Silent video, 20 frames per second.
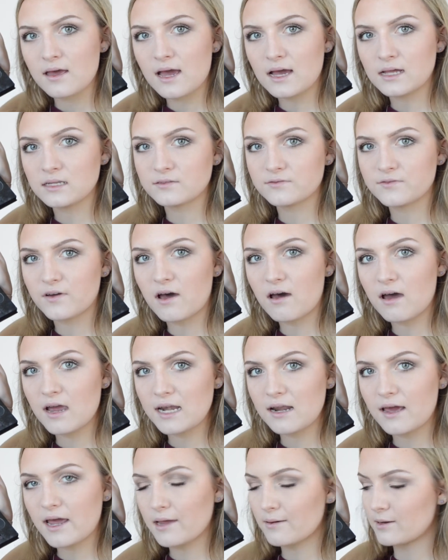And for
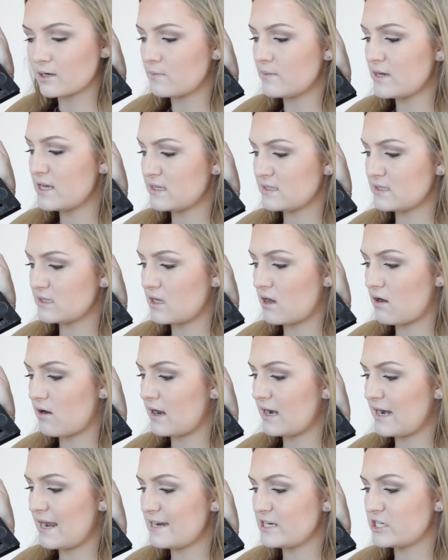highlight, I'm going to be using the
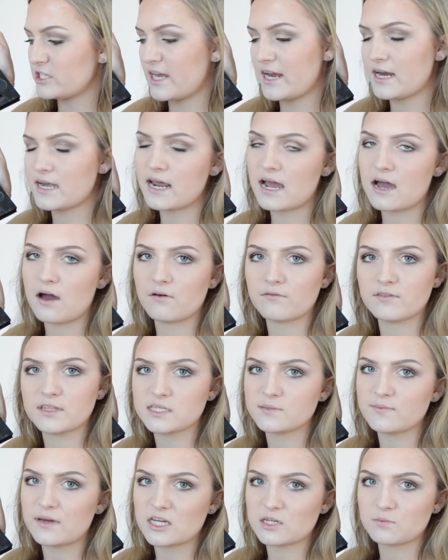highlight shade out of the
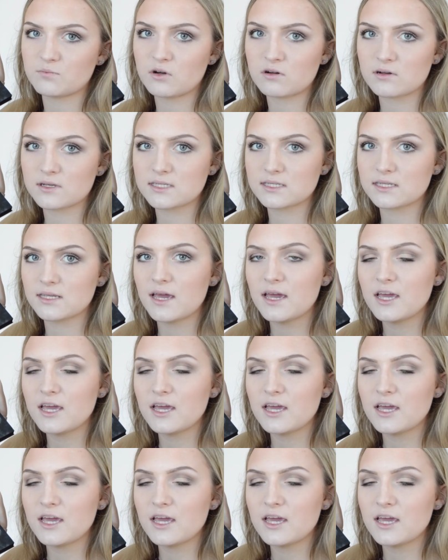Smashbox